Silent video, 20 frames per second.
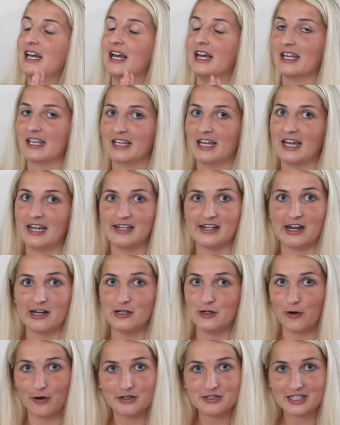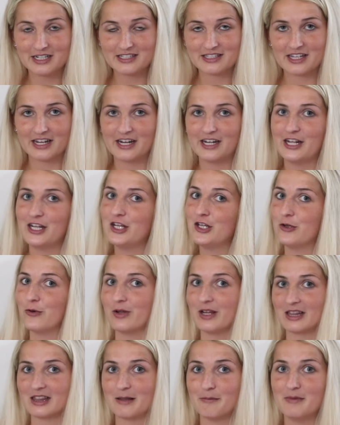Again, I know it's exciting, you
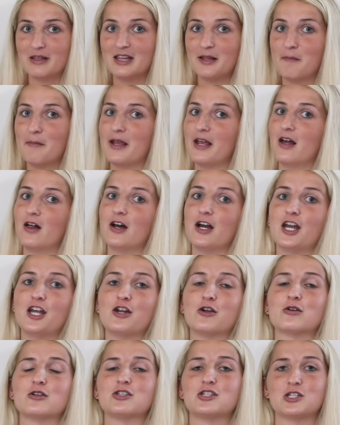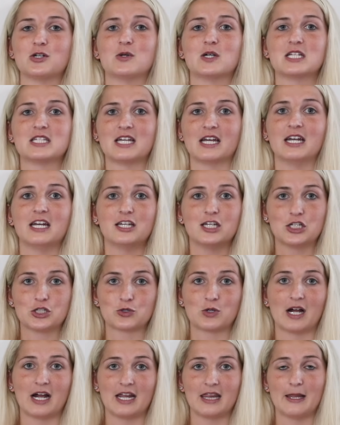get them in the mail, and you're so excited to
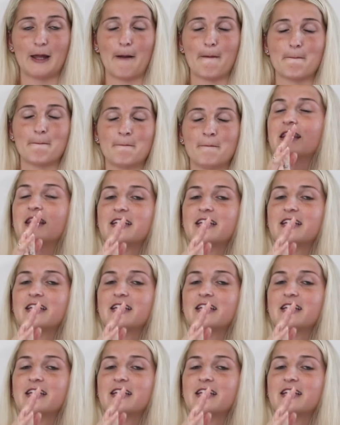try them.